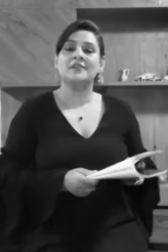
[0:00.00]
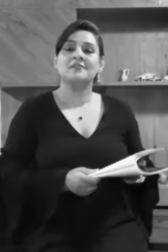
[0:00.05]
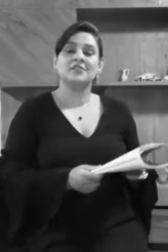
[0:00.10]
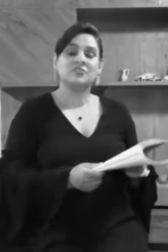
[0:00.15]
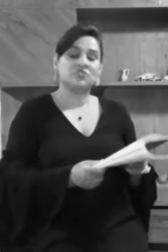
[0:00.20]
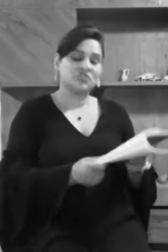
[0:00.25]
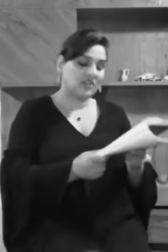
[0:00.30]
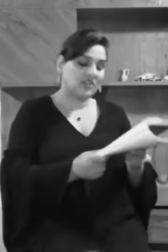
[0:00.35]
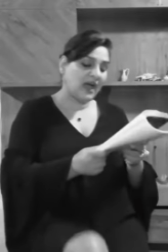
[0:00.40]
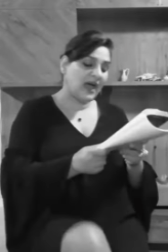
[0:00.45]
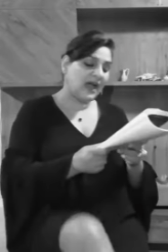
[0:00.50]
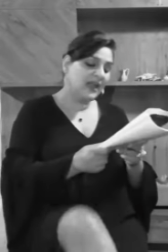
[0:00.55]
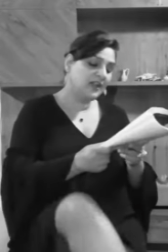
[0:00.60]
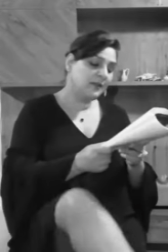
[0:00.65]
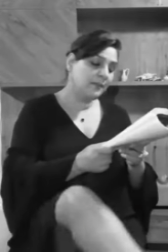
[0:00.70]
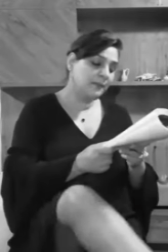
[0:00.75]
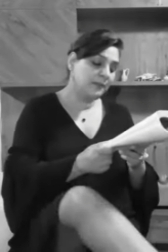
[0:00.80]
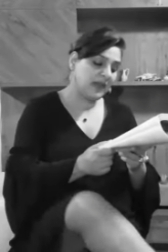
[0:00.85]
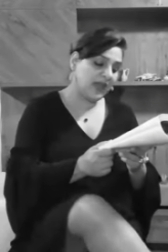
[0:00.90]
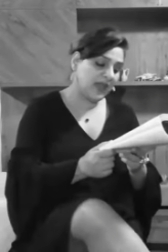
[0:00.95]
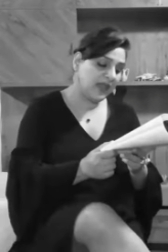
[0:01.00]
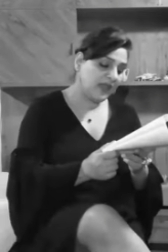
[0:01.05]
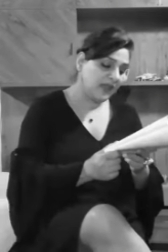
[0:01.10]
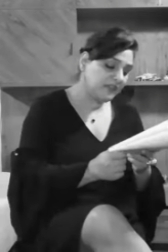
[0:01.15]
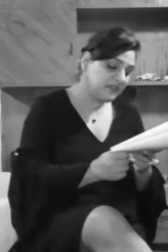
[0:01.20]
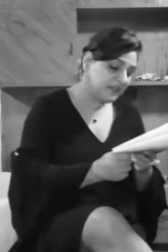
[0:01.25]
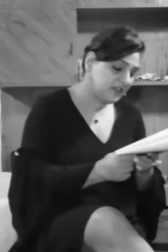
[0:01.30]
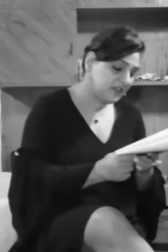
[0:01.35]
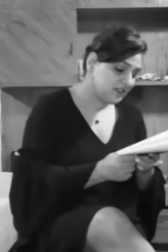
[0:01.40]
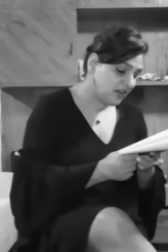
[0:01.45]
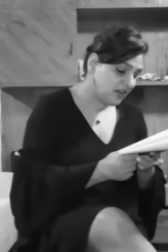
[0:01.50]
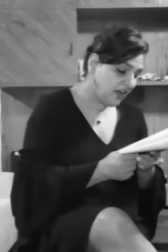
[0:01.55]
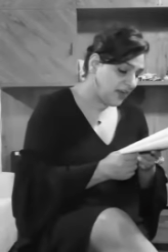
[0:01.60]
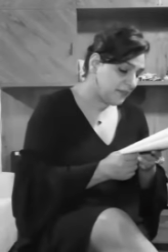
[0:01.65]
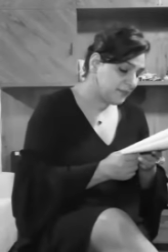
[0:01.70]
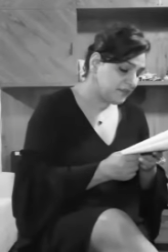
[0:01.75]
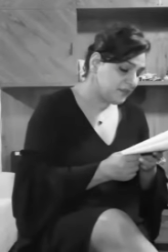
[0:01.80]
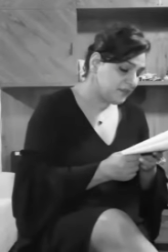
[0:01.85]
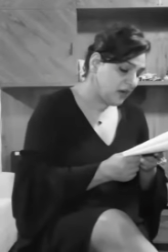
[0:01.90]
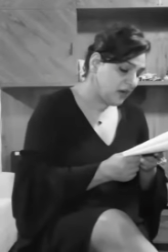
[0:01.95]
The child plays in
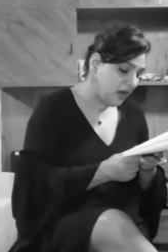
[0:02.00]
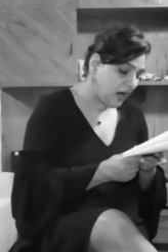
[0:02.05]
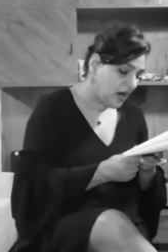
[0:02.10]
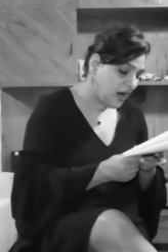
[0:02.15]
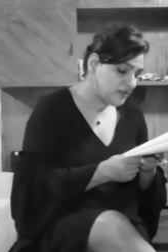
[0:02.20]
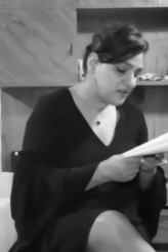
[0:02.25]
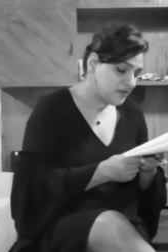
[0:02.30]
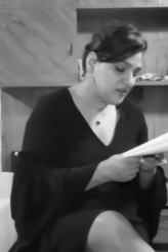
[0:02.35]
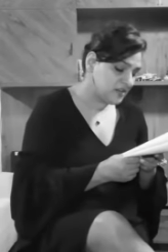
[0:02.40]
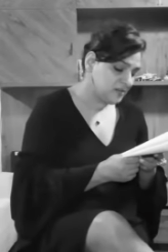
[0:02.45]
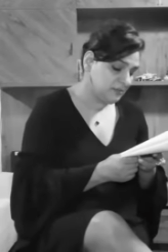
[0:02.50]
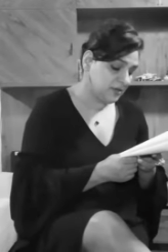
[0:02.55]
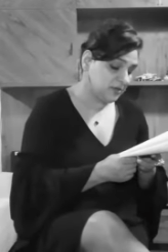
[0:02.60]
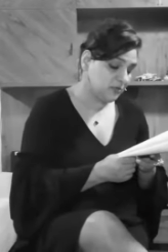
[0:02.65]
time's garden,